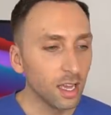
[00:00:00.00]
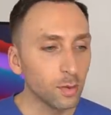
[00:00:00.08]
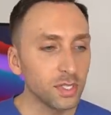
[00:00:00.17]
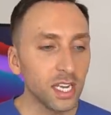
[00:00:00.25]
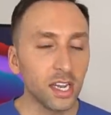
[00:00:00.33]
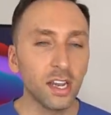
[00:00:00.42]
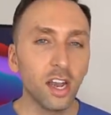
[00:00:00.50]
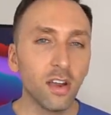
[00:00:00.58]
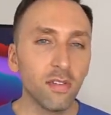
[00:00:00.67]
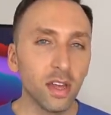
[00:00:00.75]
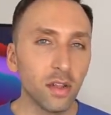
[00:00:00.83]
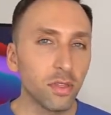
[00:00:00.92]
I was taking
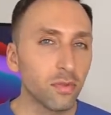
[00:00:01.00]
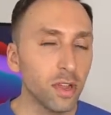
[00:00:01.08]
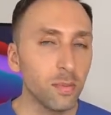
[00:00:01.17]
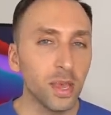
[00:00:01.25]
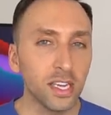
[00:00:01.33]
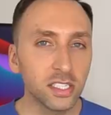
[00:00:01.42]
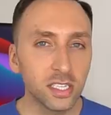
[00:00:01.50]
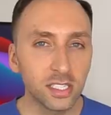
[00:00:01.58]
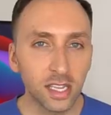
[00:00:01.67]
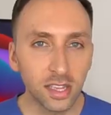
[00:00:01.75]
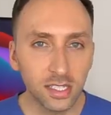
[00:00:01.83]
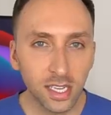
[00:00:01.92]
care of like 3 patients
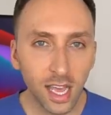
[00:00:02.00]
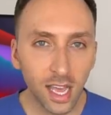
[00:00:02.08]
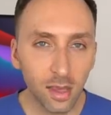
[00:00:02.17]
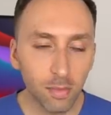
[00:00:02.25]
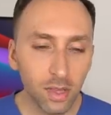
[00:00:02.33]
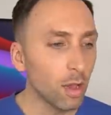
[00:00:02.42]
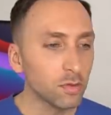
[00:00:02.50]
at the time.